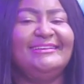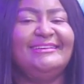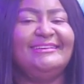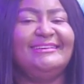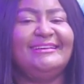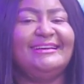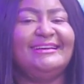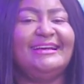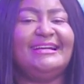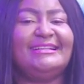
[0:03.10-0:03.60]

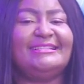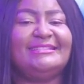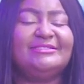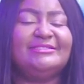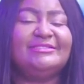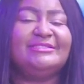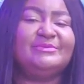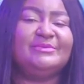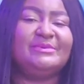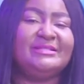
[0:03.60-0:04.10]
Atiku
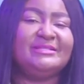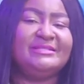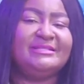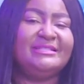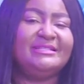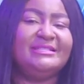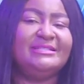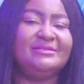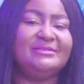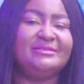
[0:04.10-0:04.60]
is being
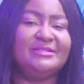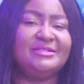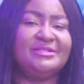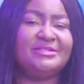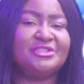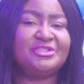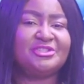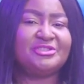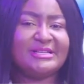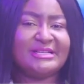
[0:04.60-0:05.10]
taken to the
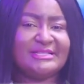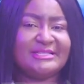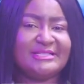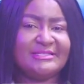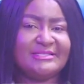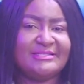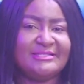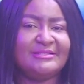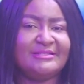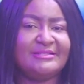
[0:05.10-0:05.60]

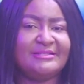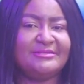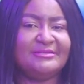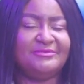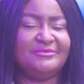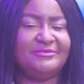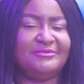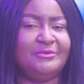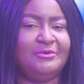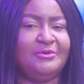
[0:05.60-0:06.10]
streets
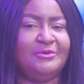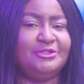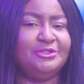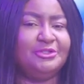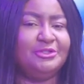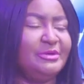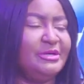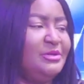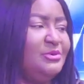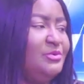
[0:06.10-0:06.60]
for
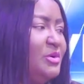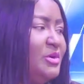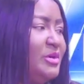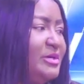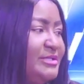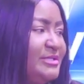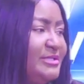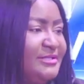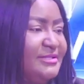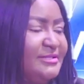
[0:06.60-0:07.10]
doing what
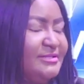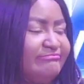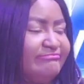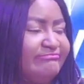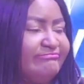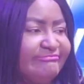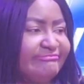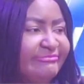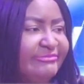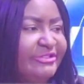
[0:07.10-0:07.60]

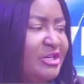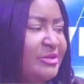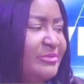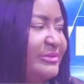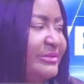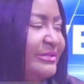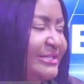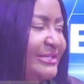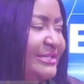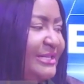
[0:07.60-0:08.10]

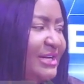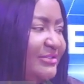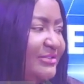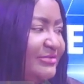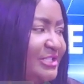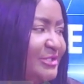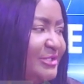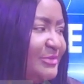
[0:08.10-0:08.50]
normally the average